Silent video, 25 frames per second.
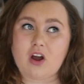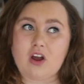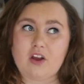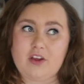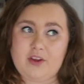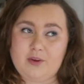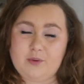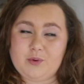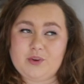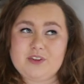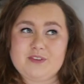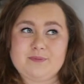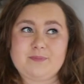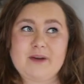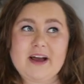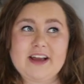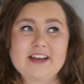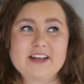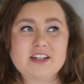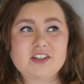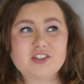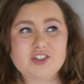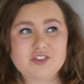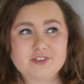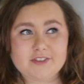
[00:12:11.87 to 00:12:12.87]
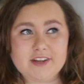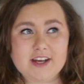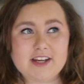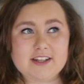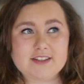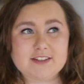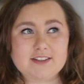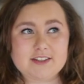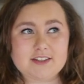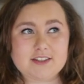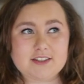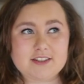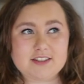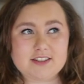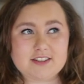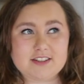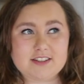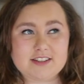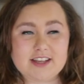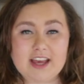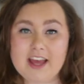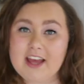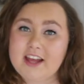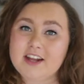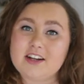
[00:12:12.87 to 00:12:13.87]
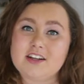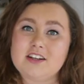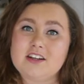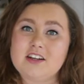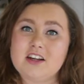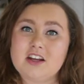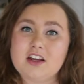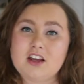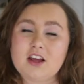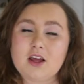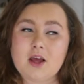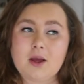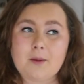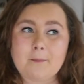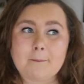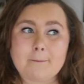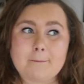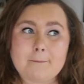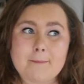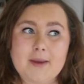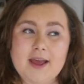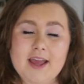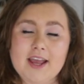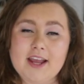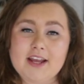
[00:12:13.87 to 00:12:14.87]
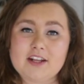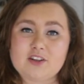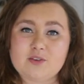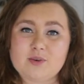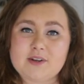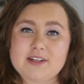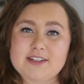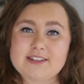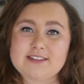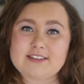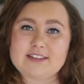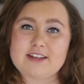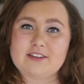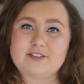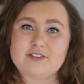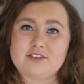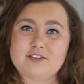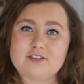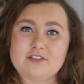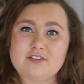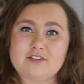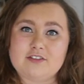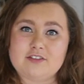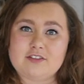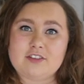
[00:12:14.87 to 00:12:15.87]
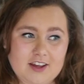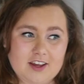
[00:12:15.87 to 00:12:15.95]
It was back in 2010, May 27th.